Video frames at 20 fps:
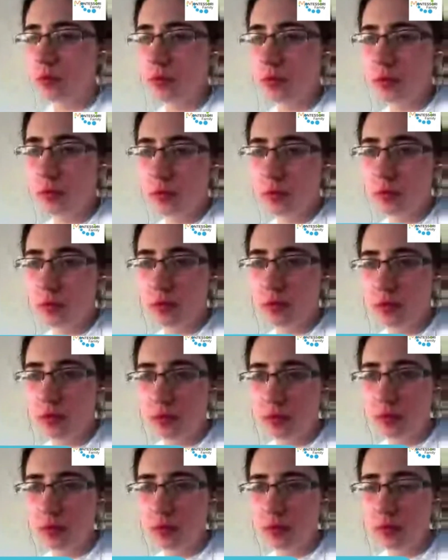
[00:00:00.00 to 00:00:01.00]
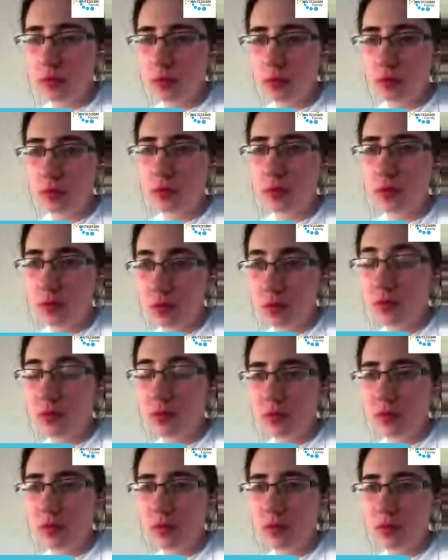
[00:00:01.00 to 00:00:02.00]

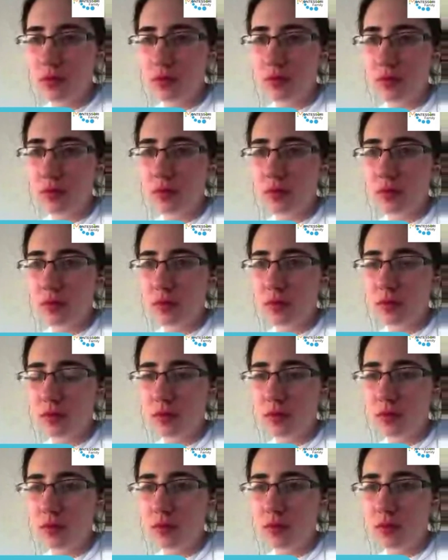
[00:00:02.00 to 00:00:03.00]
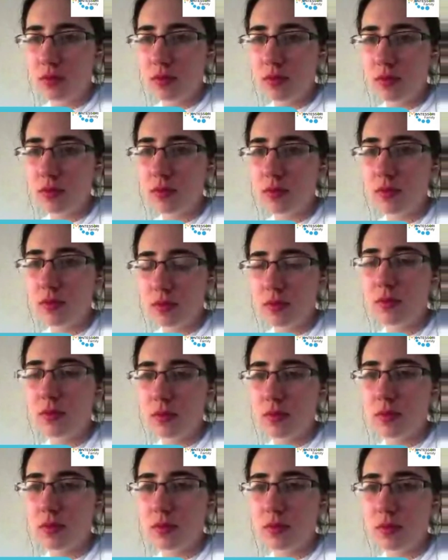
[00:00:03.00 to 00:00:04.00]

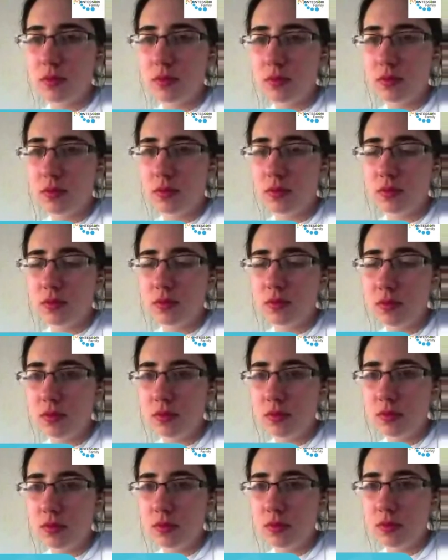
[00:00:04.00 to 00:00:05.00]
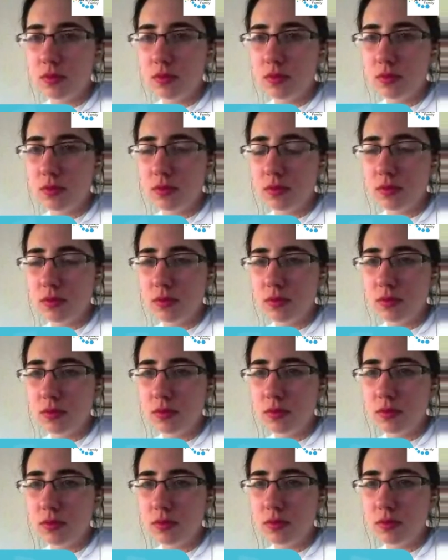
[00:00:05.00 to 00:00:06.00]

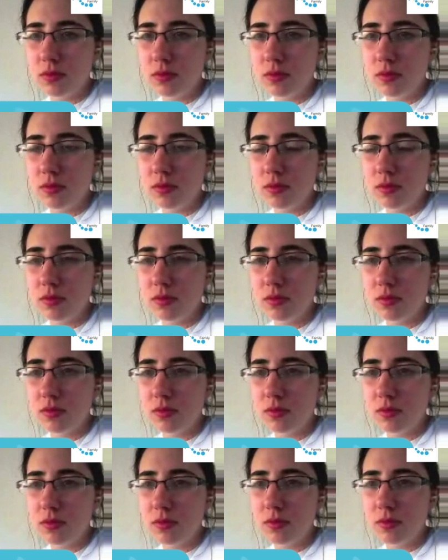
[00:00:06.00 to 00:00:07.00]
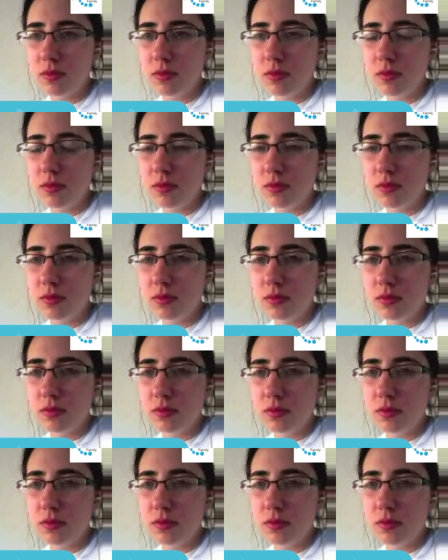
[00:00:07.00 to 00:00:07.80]
This person isn't speaking.